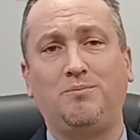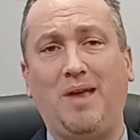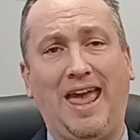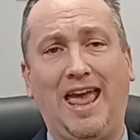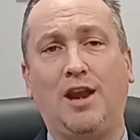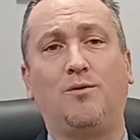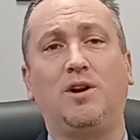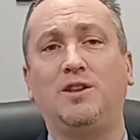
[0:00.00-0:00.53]

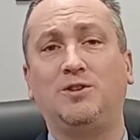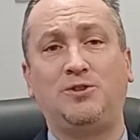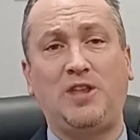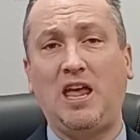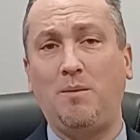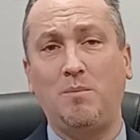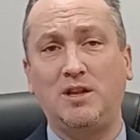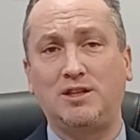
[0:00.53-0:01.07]
handwritten
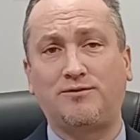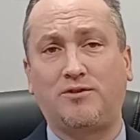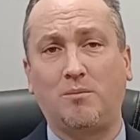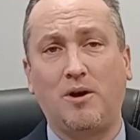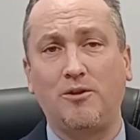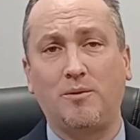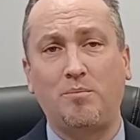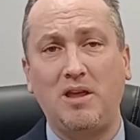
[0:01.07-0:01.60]
statements
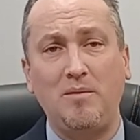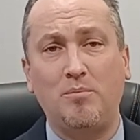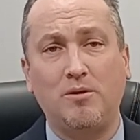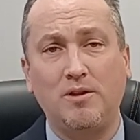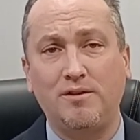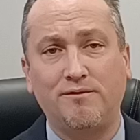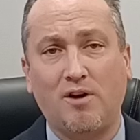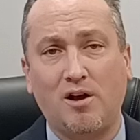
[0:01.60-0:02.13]
from other
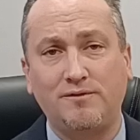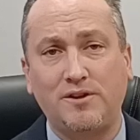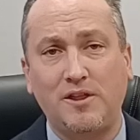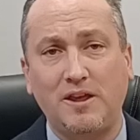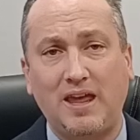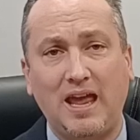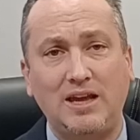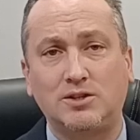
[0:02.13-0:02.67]
people involved in
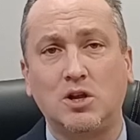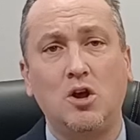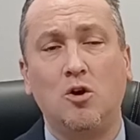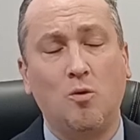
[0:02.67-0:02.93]
the case.